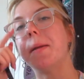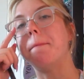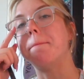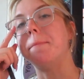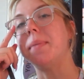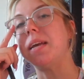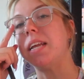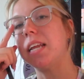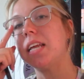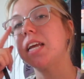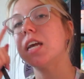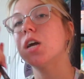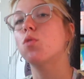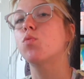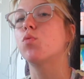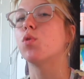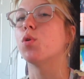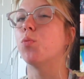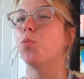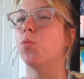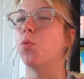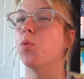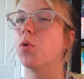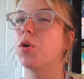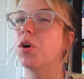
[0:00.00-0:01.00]
immediate
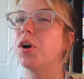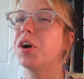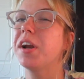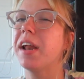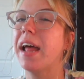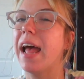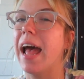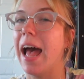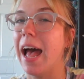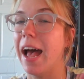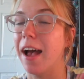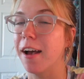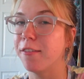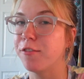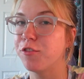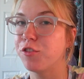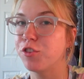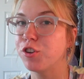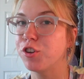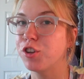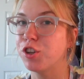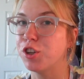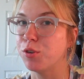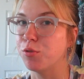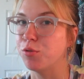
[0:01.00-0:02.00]
reward
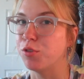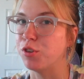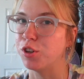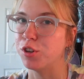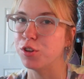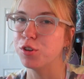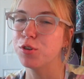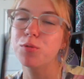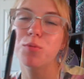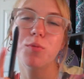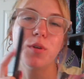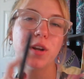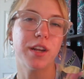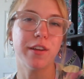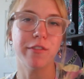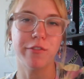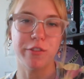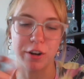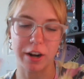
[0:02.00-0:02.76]
after you do one of